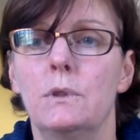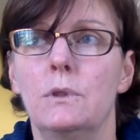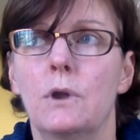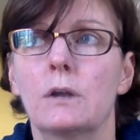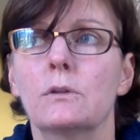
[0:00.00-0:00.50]

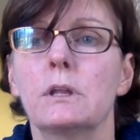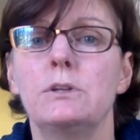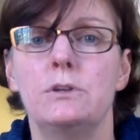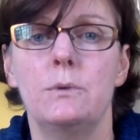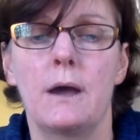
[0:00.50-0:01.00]
not only
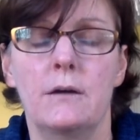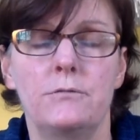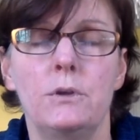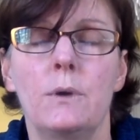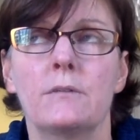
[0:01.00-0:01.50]
do you
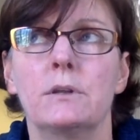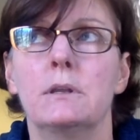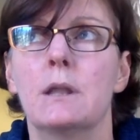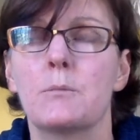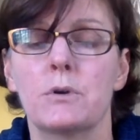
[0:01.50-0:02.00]
have
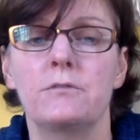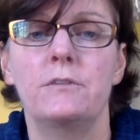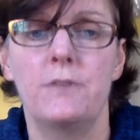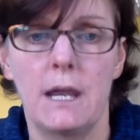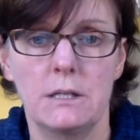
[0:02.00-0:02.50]
a number of
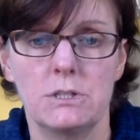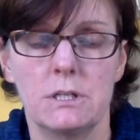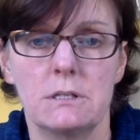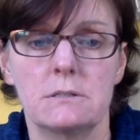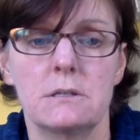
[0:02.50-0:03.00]

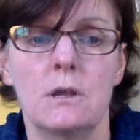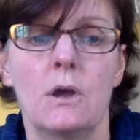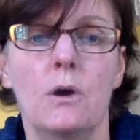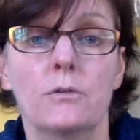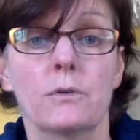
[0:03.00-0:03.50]
advantages
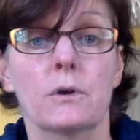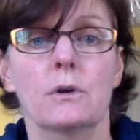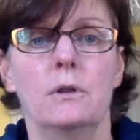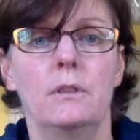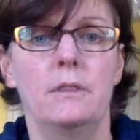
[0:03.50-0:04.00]

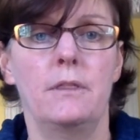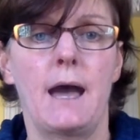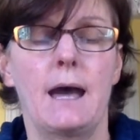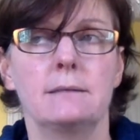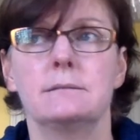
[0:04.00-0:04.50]
over
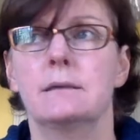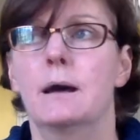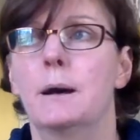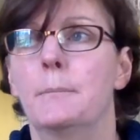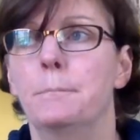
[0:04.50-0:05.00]
that
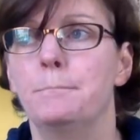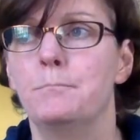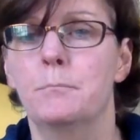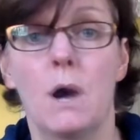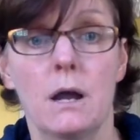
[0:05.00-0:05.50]

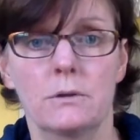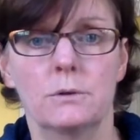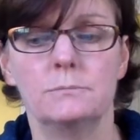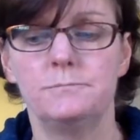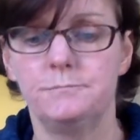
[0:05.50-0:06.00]

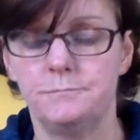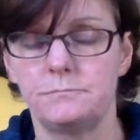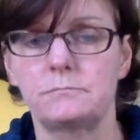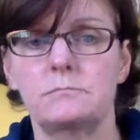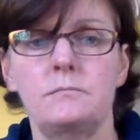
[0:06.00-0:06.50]
model.
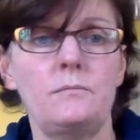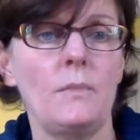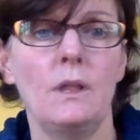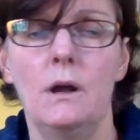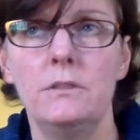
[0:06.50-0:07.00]

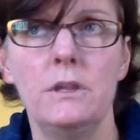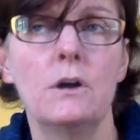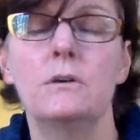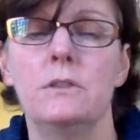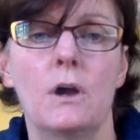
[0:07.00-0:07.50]

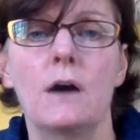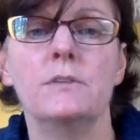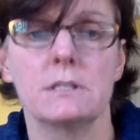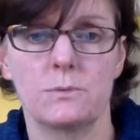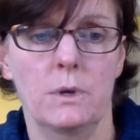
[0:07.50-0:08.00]
The
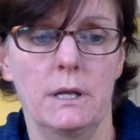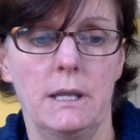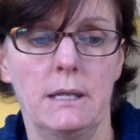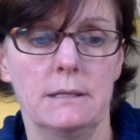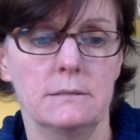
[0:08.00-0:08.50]
obvious one
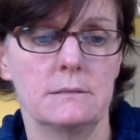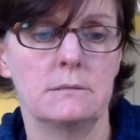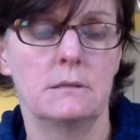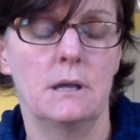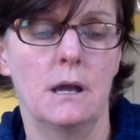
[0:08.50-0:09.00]

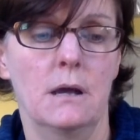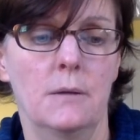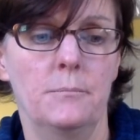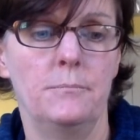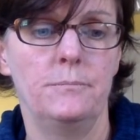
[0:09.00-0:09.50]
is
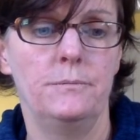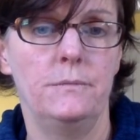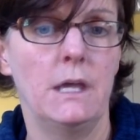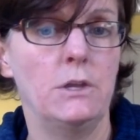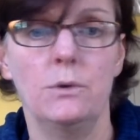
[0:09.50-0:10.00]

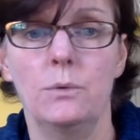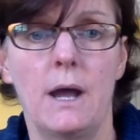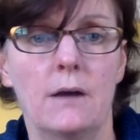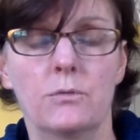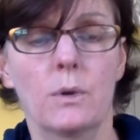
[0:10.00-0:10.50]
that you
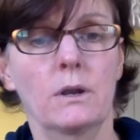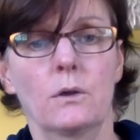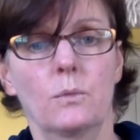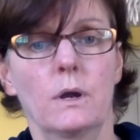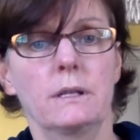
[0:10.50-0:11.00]
have
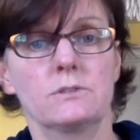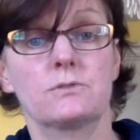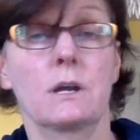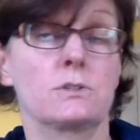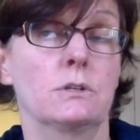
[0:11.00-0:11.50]
one-on-one
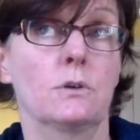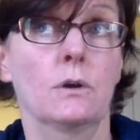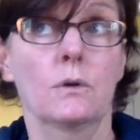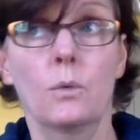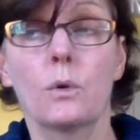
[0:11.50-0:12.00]
instruction,
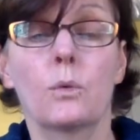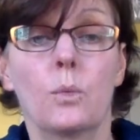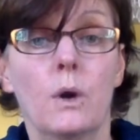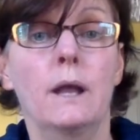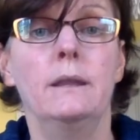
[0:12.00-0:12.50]
or
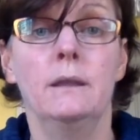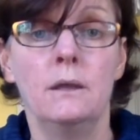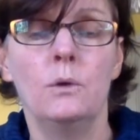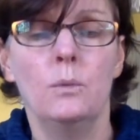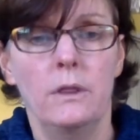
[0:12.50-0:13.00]
one
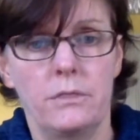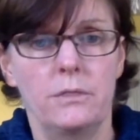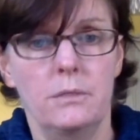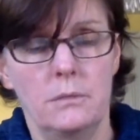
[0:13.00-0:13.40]
with